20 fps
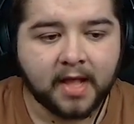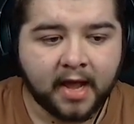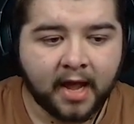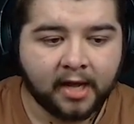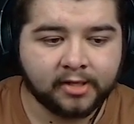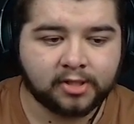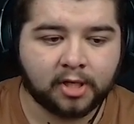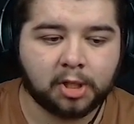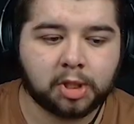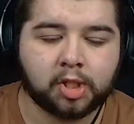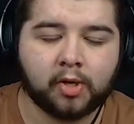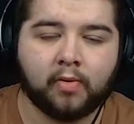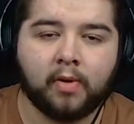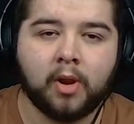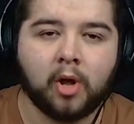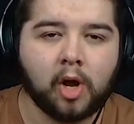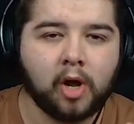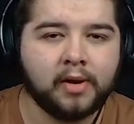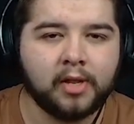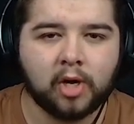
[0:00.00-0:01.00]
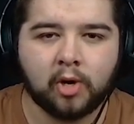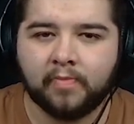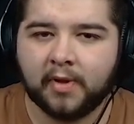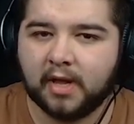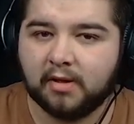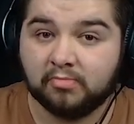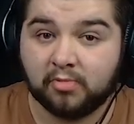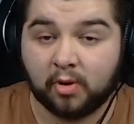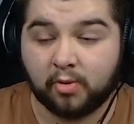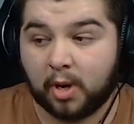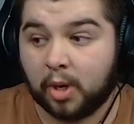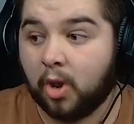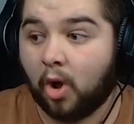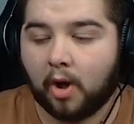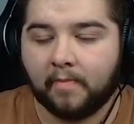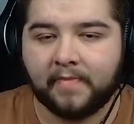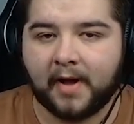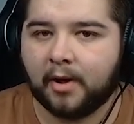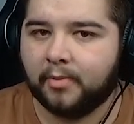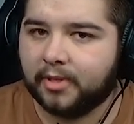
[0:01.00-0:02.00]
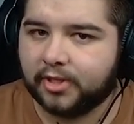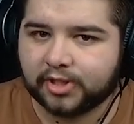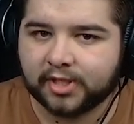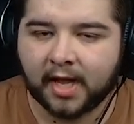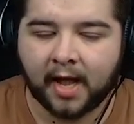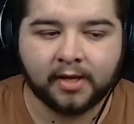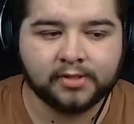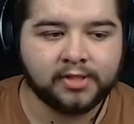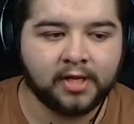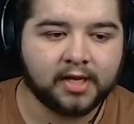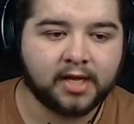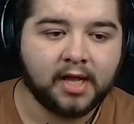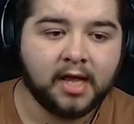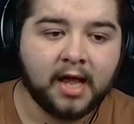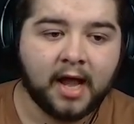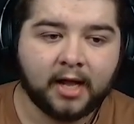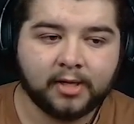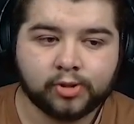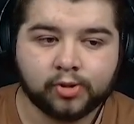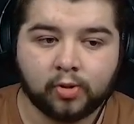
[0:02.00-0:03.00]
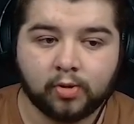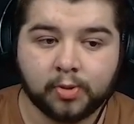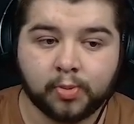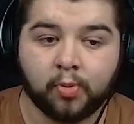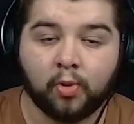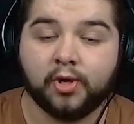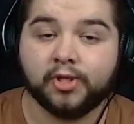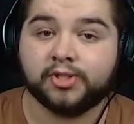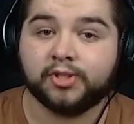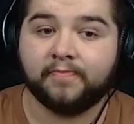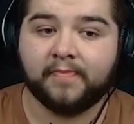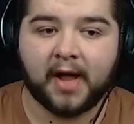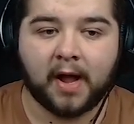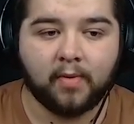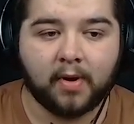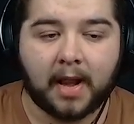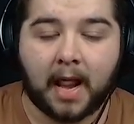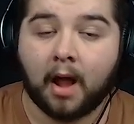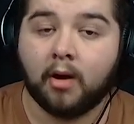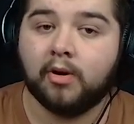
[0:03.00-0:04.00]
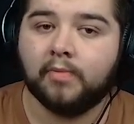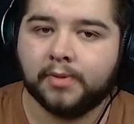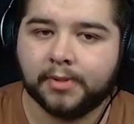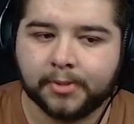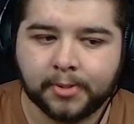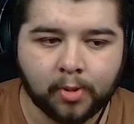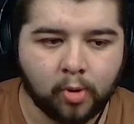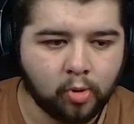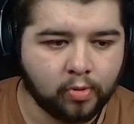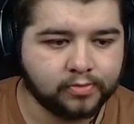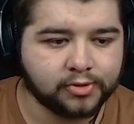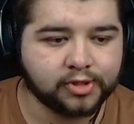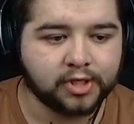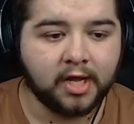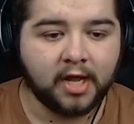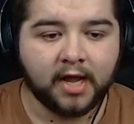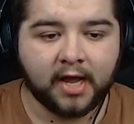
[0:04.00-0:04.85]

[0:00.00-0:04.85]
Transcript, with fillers: It does show a lot, a little bit, well, a lot about this tactic and sort of what it's about and how it performs.